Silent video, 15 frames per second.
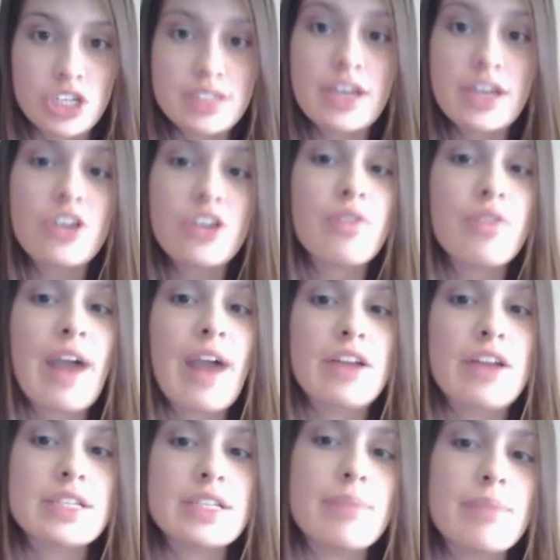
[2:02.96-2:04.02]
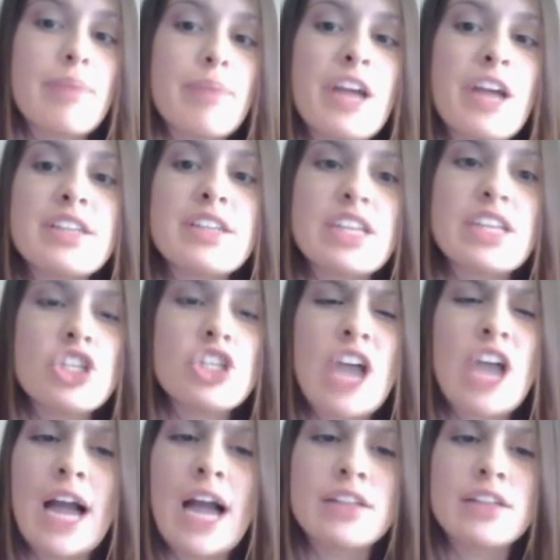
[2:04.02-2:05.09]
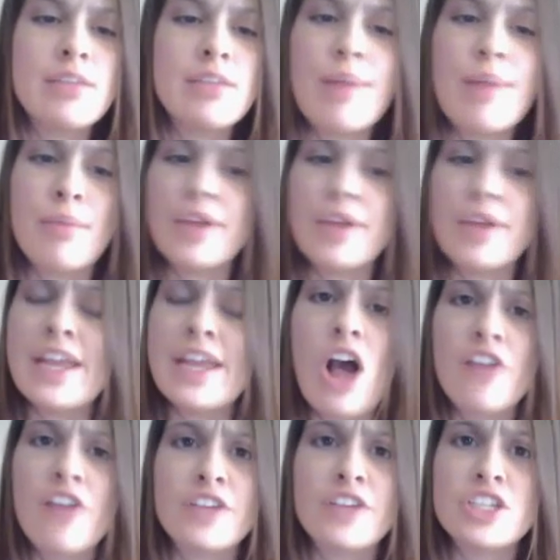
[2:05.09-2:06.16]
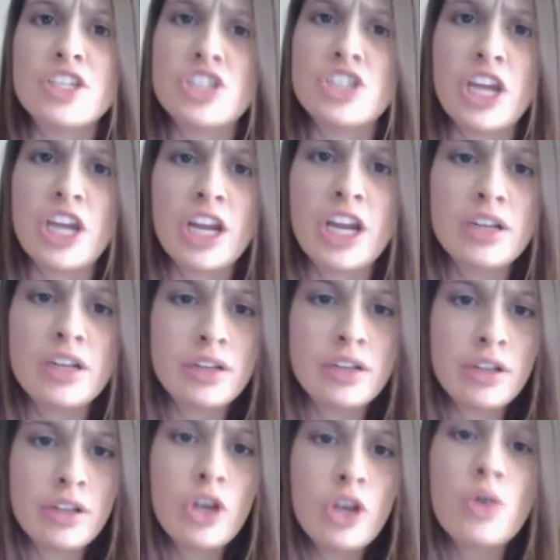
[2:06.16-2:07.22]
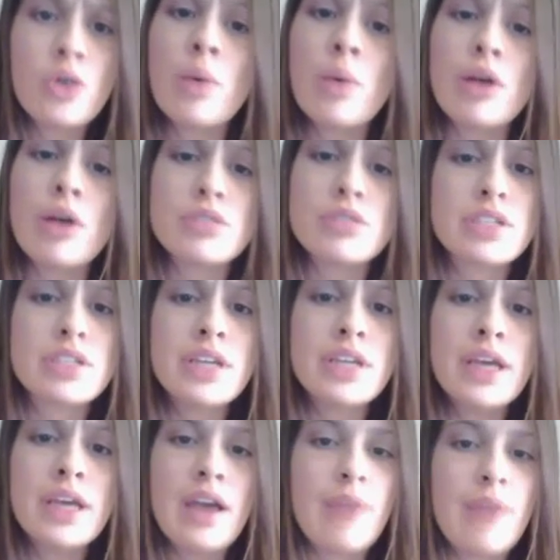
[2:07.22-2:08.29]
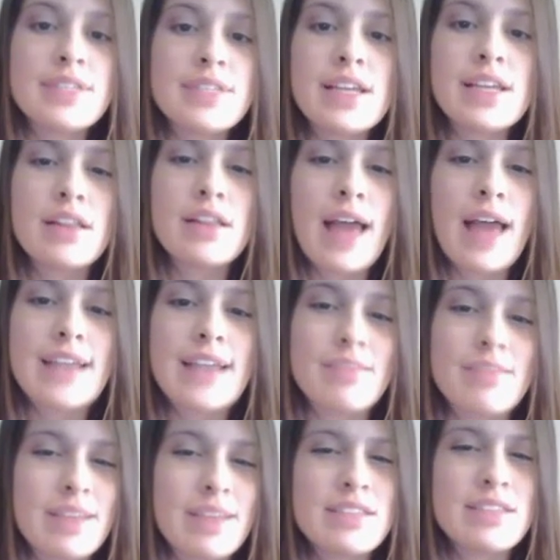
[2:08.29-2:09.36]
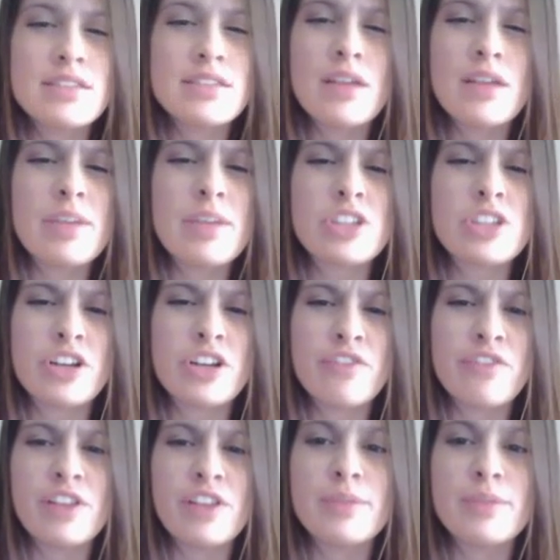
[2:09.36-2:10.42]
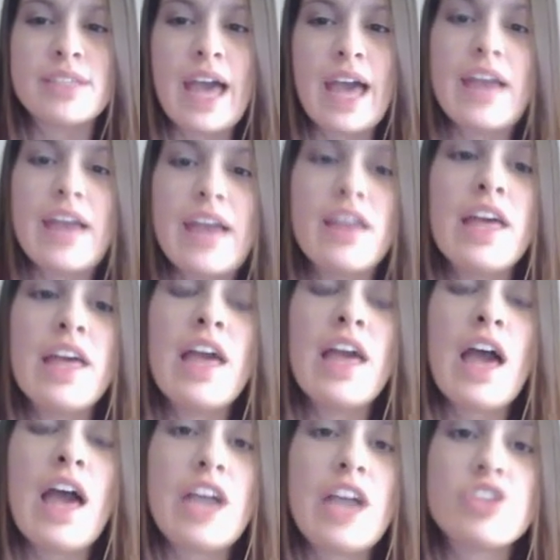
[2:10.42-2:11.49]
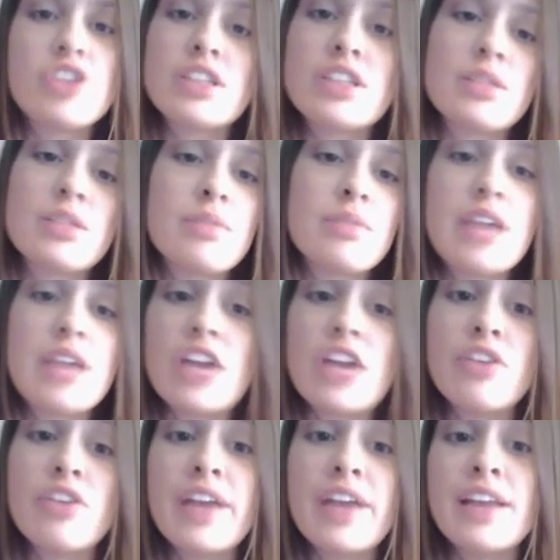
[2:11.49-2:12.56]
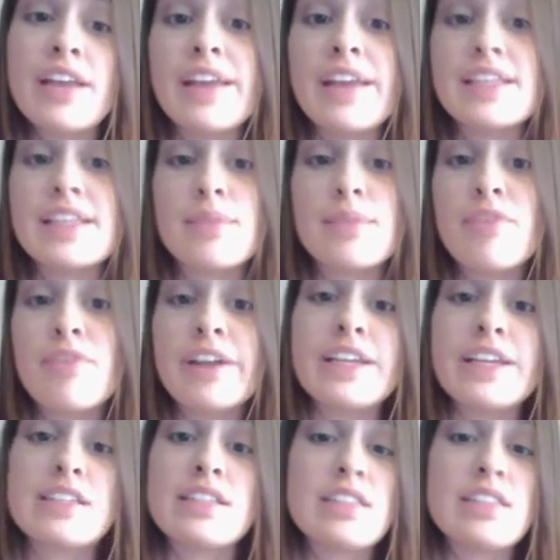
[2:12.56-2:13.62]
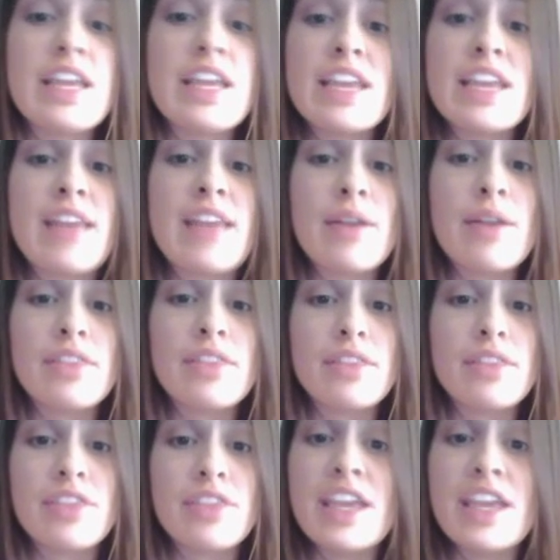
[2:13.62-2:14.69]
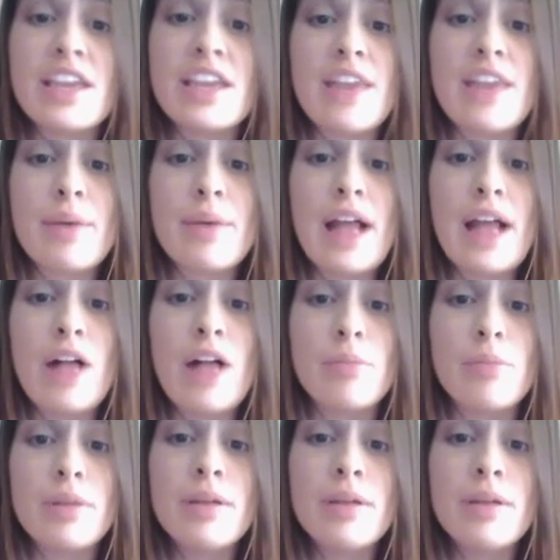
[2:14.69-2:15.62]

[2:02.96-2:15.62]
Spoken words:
centered around an embarrassing childhood memory he offered to share. Quote, "I was in class and my stomach started to feel upset. I drank some Gatorade and ate some Funyuns thinking that would help.